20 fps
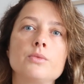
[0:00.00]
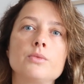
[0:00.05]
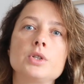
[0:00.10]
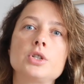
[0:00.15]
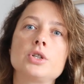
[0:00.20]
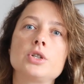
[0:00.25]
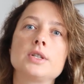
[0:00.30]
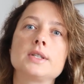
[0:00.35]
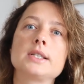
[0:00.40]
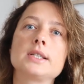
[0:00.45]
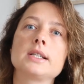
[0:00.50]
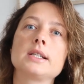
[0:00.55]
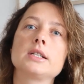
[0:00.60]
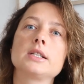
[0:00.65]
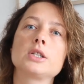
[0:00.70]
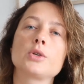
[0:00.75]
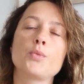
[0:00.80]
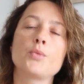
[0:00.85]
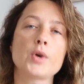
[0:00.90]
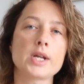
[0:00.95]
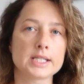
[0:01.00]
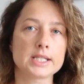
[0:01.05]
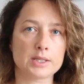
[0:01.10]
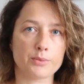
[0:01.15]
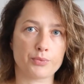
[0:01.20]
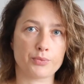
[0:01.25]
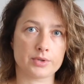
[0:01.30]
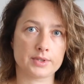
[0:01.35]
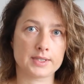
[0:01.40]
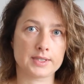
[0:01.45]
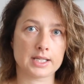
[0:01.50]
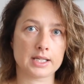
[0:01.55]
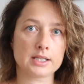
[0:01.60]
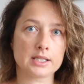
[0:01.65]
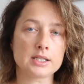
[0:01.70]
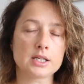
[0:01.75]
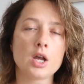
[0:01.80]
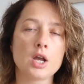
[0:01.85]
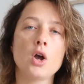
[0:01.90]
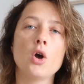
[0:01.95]
which is
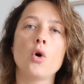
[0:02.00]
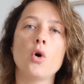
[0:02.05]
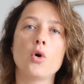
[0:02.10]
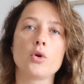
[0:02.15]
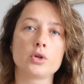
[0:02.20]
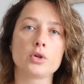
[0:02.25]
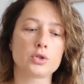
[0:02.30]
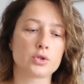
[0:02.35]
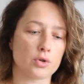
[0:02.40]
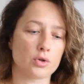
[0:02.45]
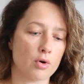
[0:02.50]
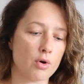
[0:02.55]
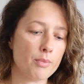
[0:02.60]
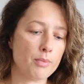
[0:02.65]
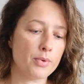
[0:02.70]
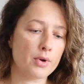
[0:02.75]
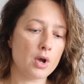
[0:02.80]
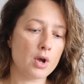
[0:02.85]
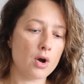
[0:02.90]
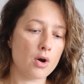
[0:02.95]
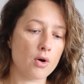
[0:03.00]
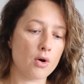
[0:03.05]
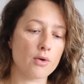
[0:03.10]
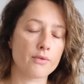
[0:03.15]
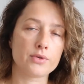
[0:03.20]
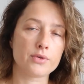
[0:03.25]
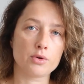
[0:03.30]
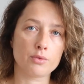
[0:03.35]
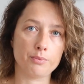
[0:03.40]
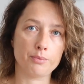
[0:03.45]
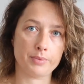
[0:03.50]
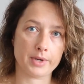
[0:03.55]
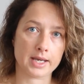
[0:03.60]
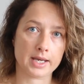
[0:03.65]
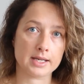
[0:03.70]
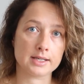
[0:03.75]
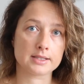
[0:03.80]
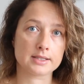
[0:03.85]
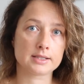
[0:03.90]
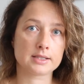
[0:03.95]
20% on the top of your
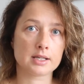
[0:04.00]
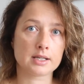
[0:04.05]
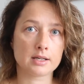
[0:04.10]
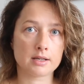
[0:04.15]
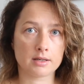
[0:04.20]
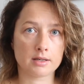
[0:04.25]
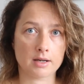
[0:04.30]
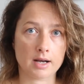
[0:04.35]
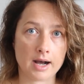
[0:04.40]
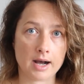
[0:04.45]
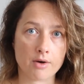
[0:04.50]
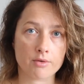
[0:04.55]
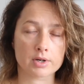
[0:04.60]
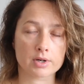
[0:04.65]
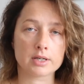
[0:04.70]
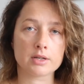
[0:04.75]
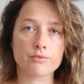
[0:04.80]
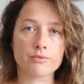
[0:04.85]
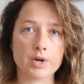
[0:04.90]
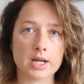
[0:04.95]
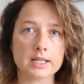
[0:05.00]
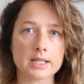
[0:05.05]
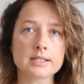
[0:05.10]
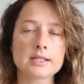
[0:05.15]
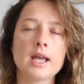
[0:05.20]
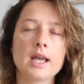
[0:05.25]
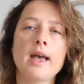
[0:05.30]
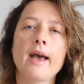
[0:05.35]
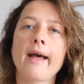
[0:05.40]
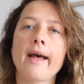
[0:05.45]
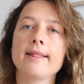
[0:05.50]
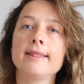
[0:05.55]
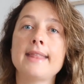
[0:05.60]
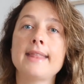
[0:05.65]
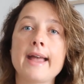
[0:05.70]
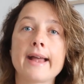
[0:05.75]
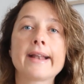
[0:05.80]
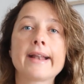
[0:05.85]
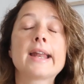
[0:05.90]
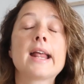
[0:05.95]
base hourly rate.
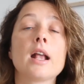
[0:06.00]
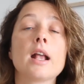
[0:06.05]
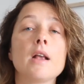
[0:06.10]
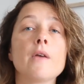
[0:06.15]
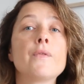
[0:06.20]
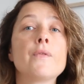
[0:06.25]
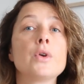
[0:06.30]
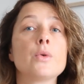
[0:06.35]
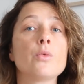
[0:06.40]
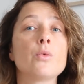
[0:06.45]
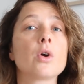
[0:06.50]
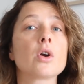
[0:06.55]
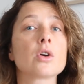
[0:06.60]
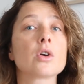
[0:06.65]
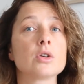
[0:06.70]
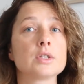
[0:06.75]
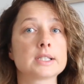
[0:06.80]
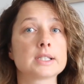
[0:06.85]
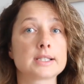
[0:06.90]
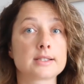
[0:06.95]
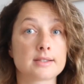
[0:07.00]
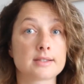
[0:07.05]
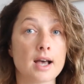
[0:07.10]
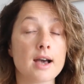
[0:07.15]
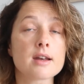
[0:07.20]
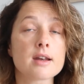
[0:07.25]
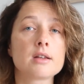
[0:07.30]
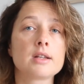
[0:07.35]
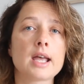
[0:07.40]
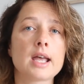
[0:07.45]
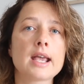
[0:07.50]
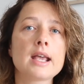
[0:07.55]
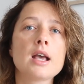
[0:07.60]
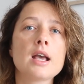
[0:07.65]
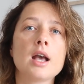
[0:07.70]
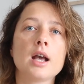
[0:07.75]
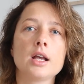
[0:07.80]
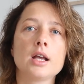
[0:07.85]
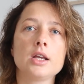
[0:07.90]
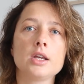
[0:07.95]
Then if you work on Saturday,
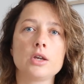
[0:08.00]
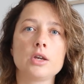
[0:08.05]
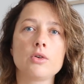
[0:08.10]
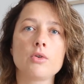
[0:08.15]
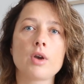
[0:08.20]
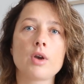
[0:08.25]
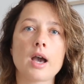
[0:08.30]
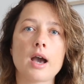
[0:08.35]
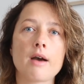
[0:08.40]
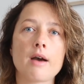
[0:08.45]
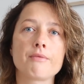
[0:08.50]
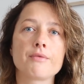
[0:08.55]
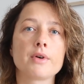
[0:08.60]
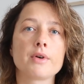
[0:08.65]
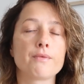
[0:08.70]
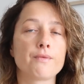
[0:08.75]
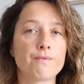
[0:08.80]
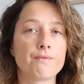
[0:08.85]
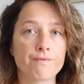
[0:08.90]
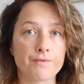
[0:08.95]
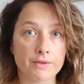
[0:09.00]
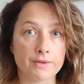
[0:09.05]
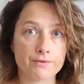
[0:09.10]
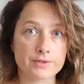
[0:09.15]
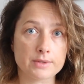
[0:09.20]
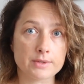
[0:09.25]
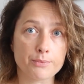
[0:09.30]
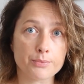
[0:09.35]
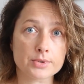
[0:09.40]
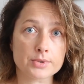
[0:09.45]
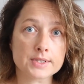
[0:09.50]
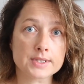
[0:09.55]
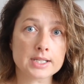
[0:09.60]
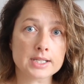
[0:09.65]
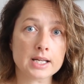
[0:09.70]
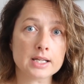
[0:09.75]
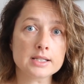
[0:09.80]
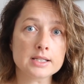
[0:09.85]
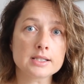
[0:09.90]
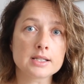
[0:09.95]
you have
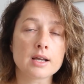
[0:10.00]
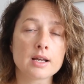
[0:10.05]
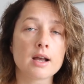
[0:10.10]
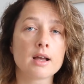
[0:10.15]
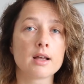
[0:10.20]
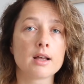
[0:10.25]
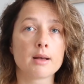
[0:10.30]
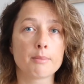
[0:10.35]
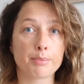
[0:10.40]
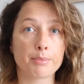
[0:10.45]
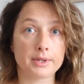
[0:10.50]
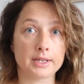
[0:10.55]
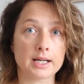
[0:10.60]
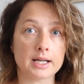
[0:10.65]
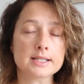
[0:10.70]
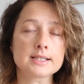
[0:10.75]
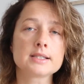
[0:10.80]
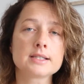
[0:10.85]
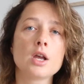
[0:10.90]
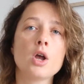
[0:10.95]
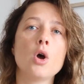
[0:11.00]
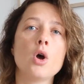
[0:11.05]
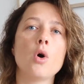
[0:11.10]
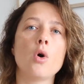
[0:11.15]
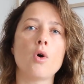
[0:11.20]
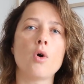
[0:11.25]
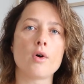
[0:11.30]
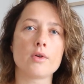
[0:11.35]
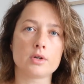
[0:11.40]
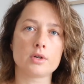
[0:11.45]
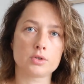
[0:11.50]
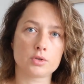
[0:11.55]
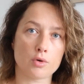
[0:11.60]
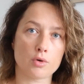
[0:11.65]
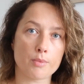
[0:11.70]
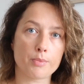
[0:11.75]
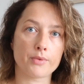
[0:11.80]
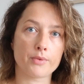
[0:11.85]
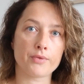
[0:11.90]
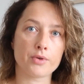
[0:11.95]
50% plus on the
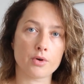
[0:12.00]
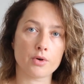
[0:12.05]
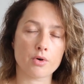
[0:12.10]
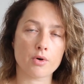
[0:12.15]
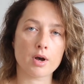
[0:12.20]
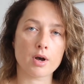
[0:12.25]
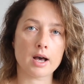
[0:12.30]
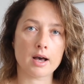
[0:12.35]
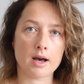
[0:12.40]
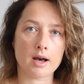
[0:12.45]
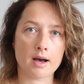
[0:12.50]
top of your